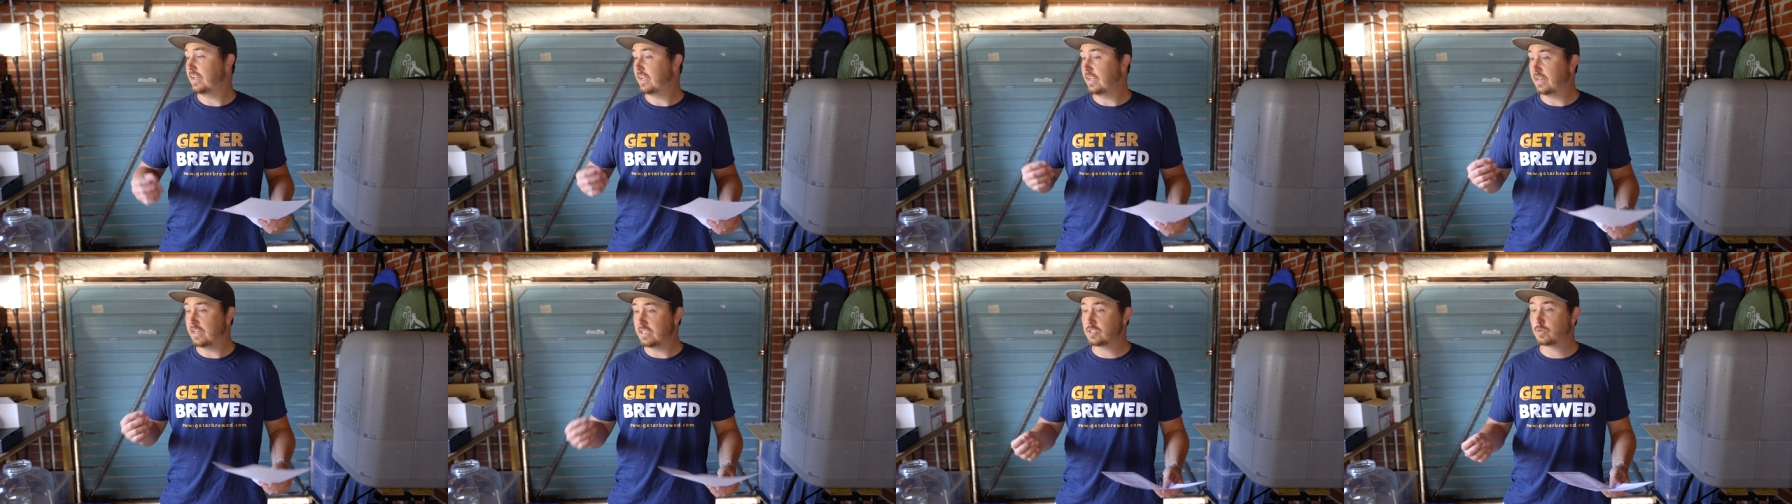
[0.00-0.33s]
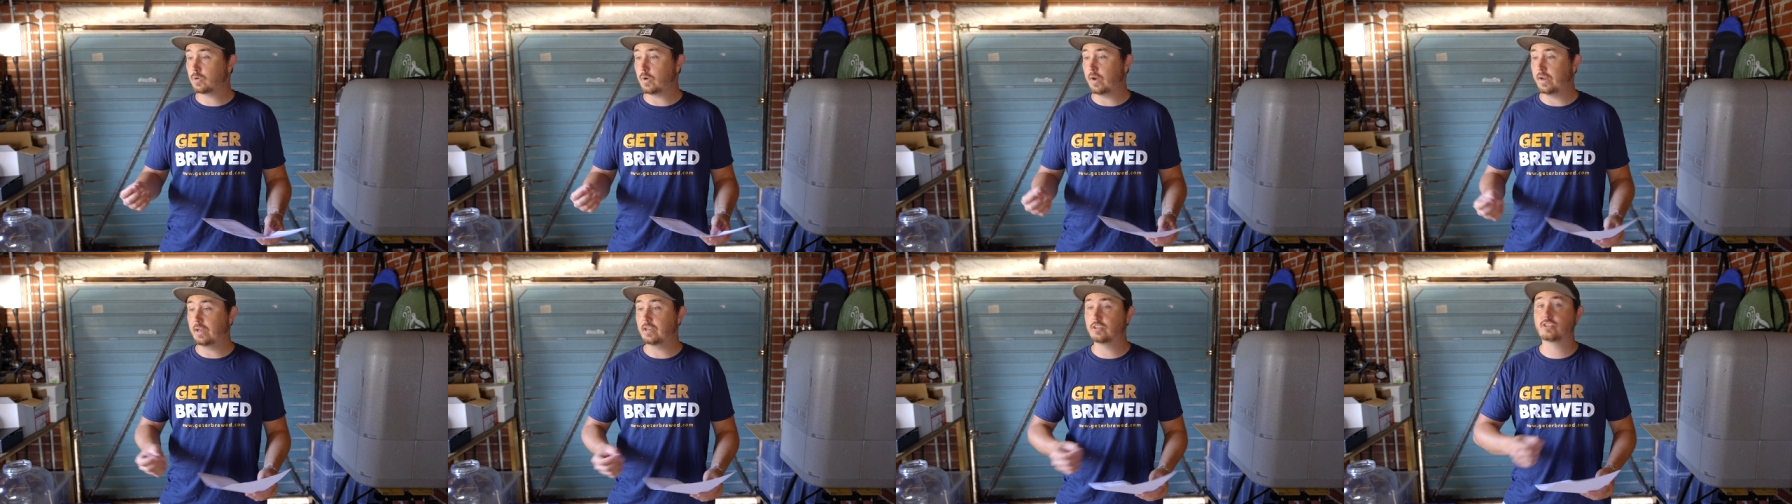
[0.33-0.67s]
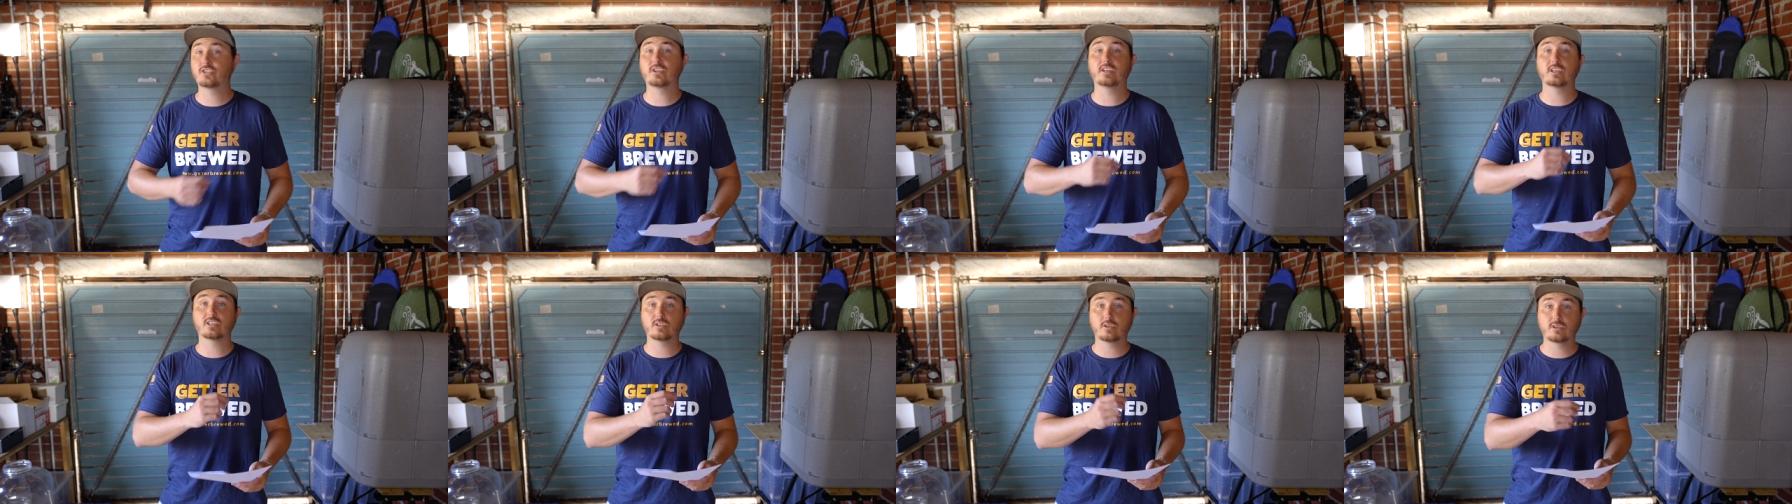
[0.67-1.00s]
it is quite
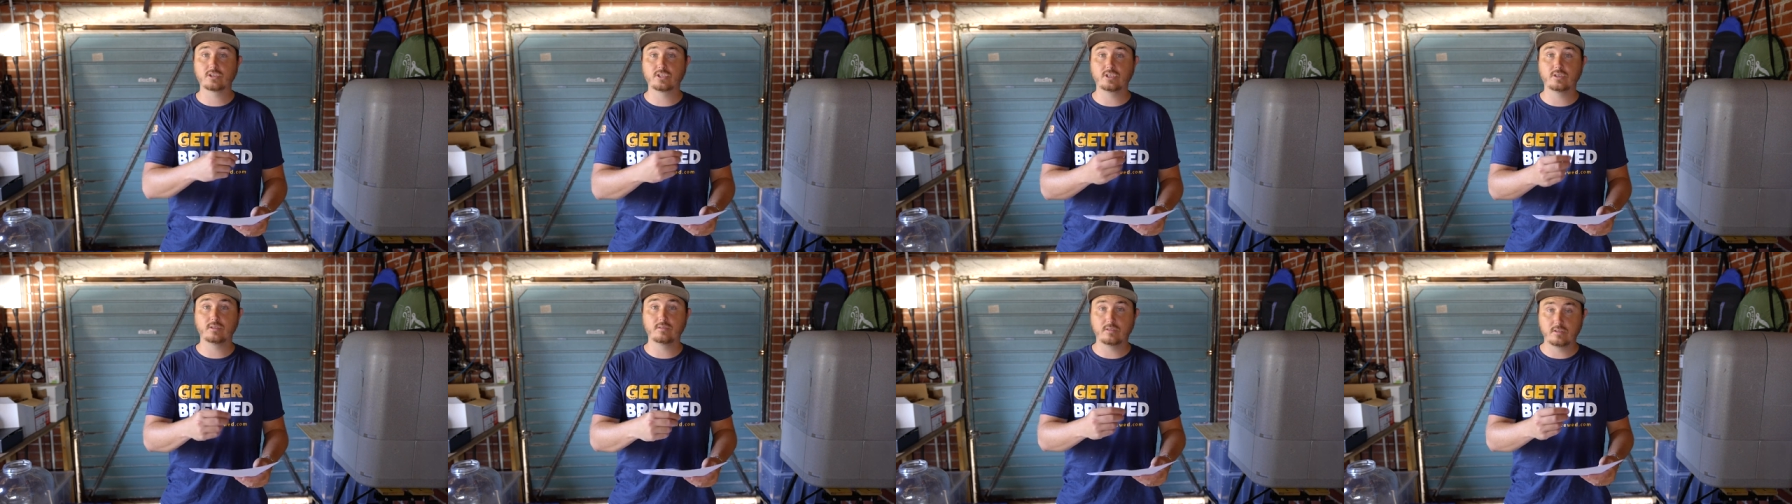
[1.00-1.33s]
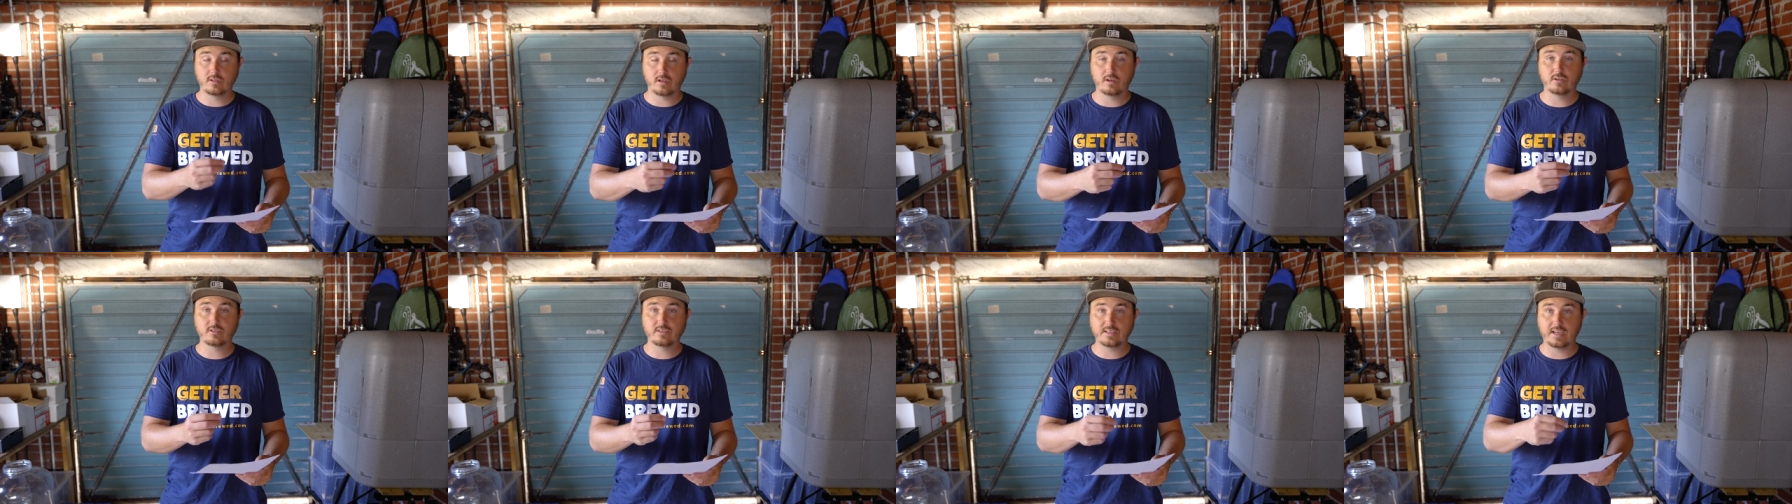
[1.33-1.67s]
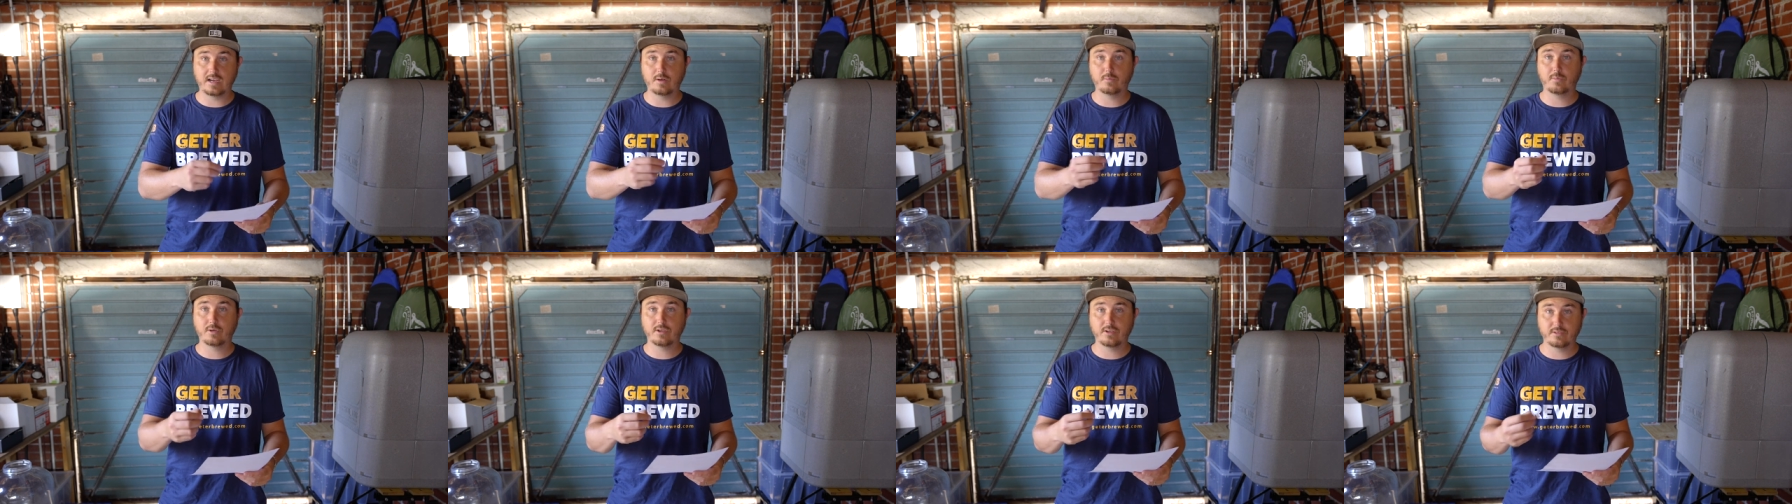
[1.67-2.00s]
interesting as long as you note
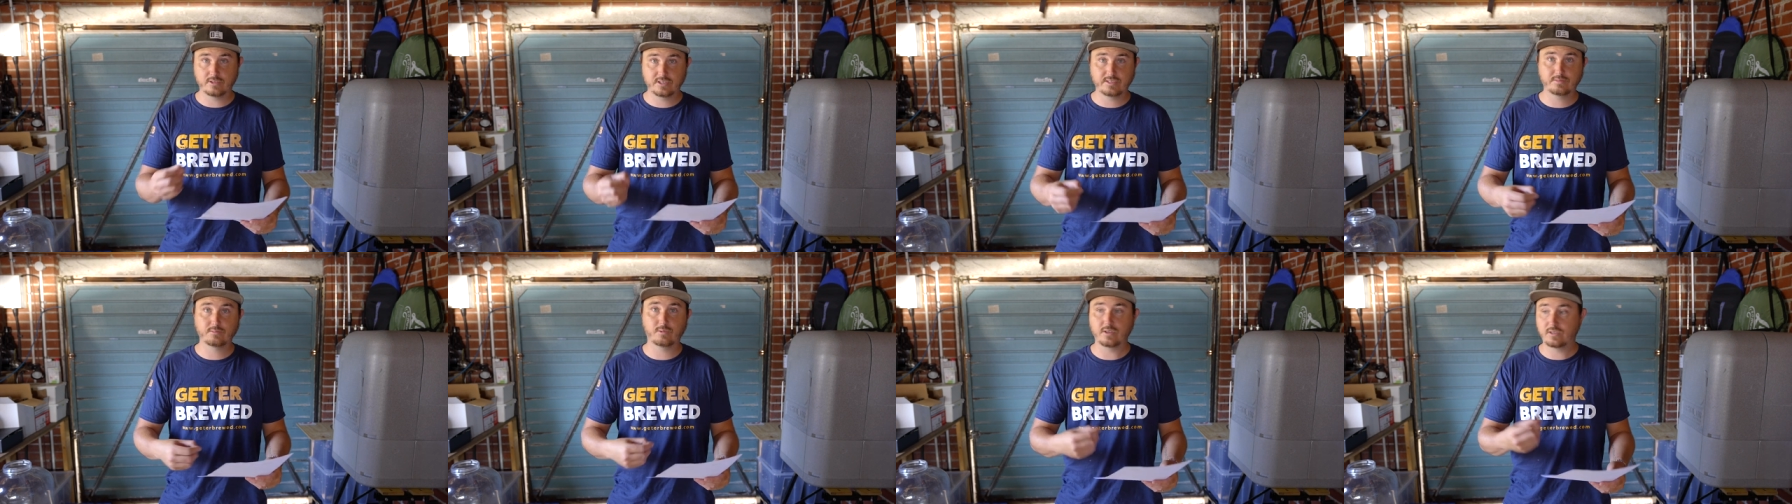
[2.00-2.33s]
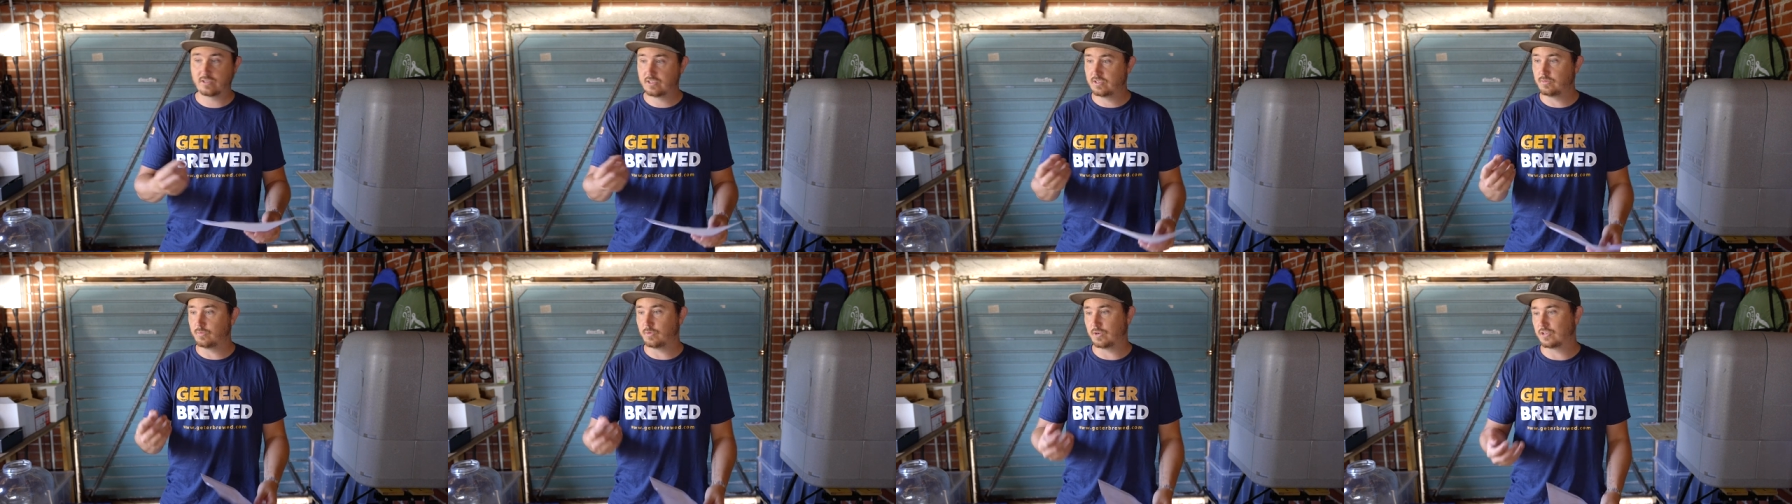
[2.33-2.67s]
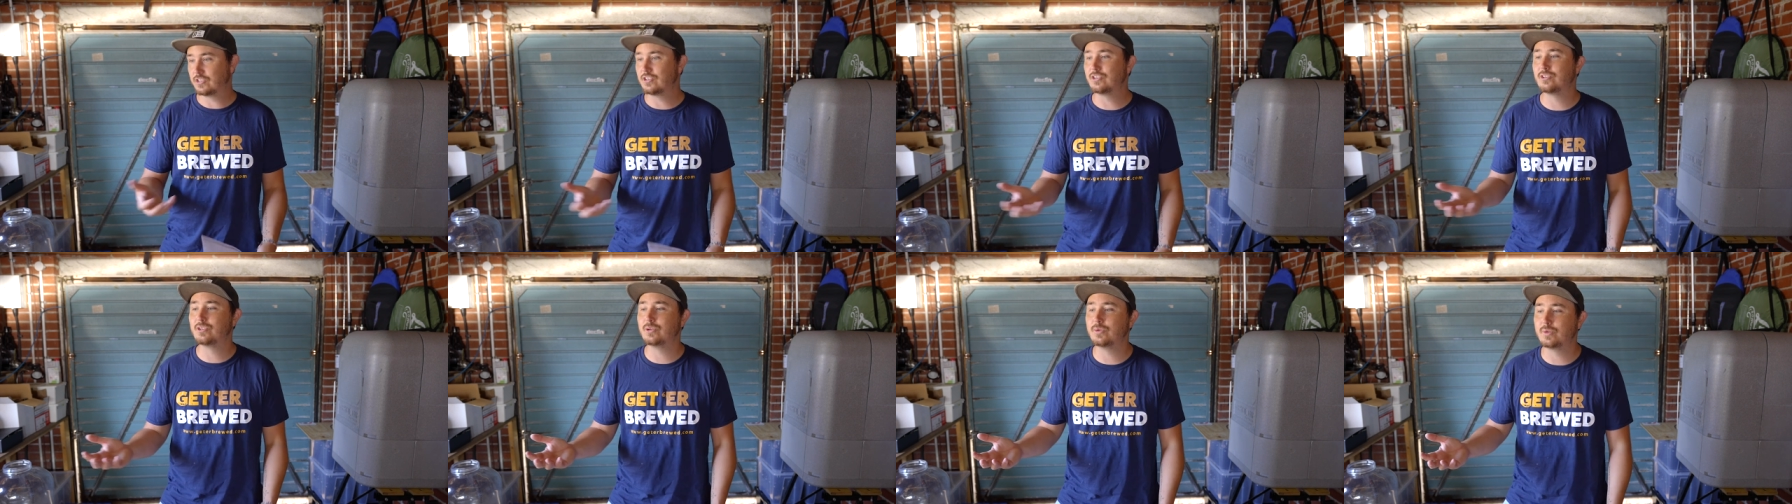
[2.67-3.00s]
down what you're, what,
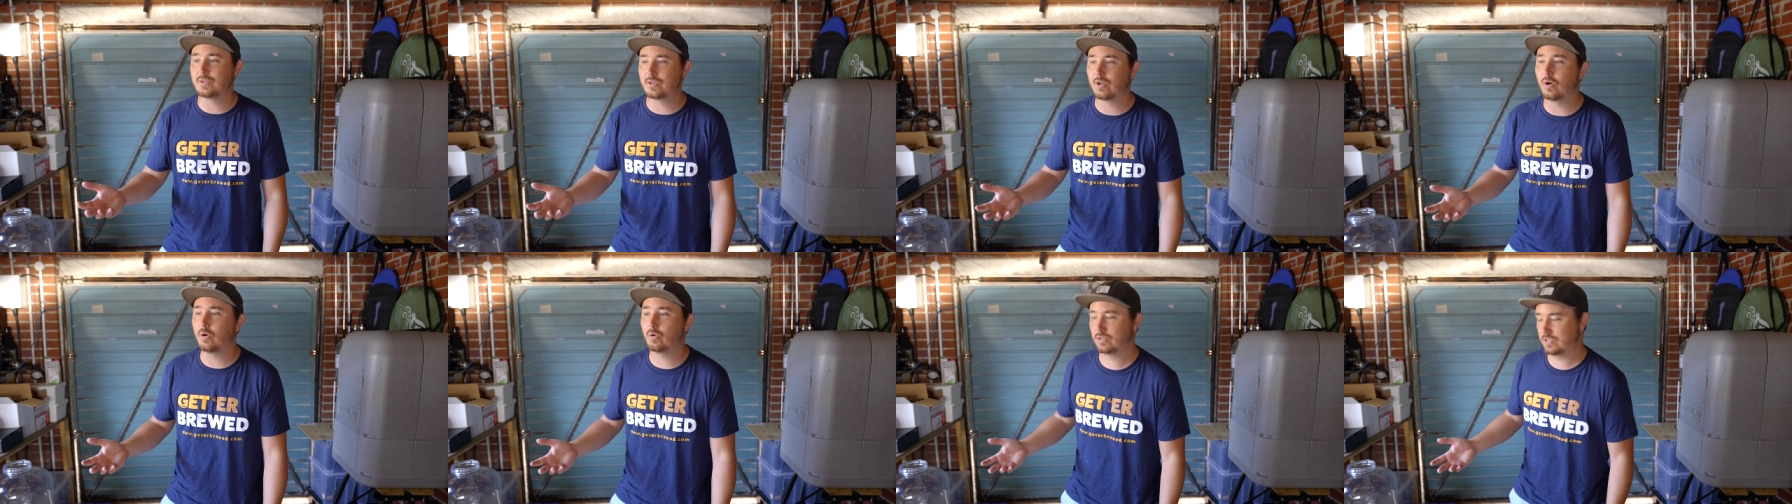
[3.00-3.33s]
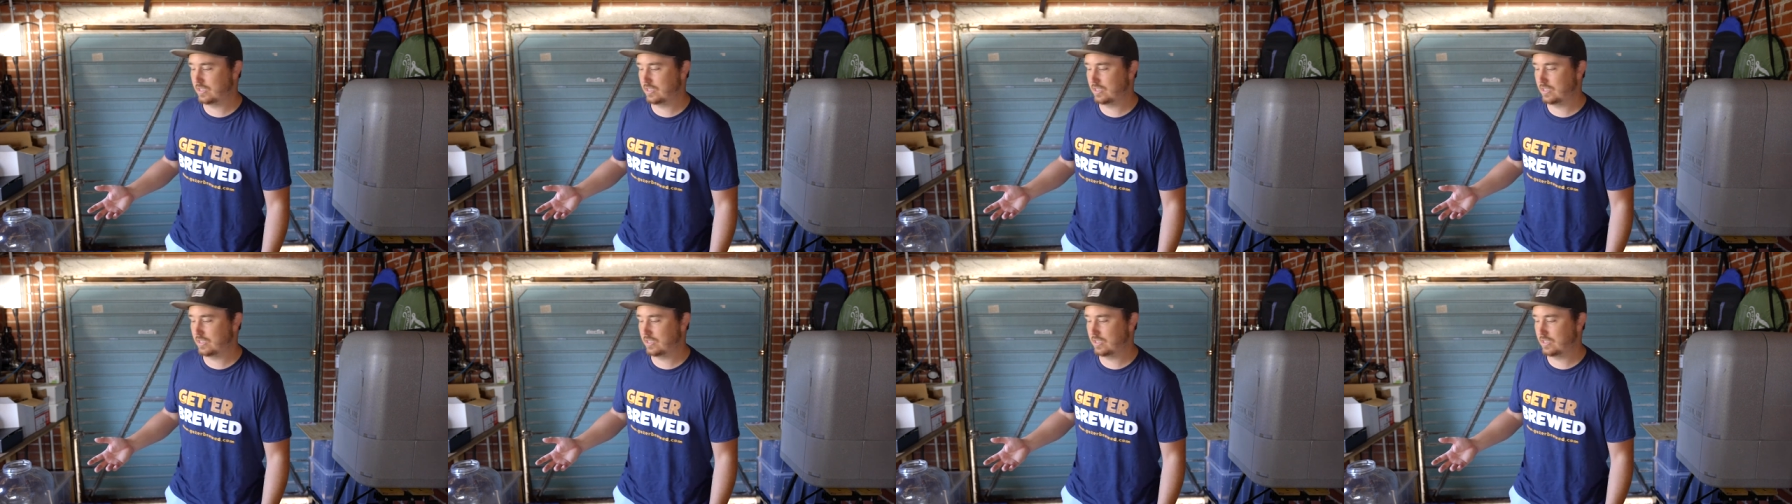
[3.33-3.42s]
what you're doing the whole